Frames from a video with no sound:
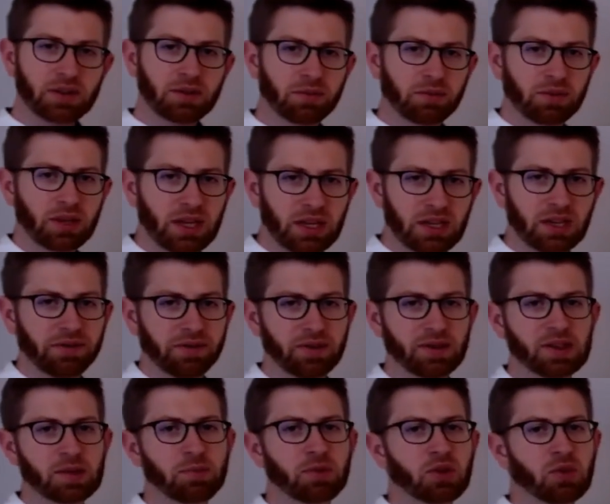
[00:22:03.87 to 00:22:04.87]
key difference
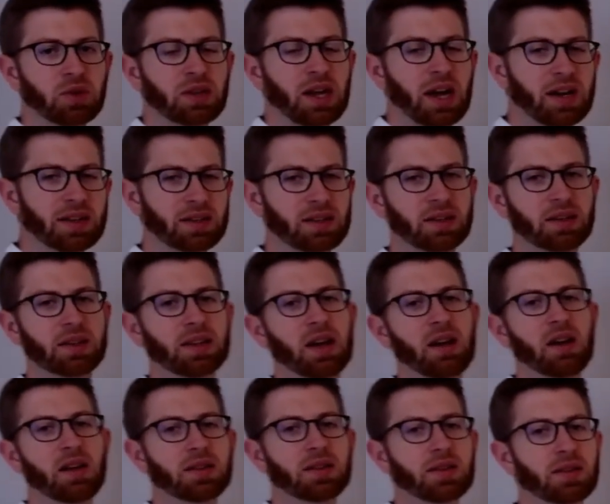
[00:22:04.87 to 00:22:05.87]
between acid
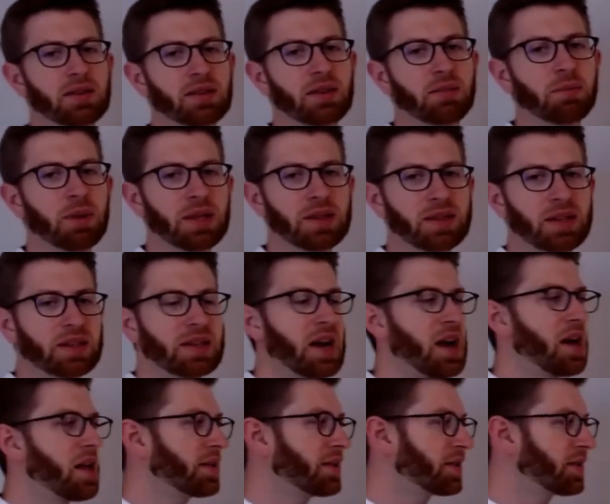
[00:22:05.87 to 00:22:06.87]
catalysis and base
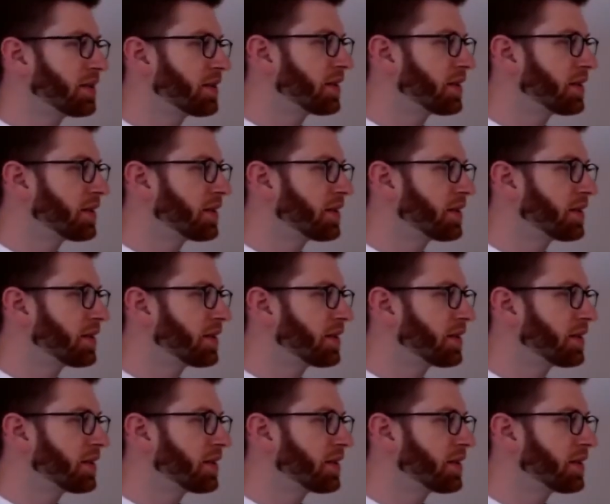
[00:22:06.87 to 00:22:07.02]
catalysis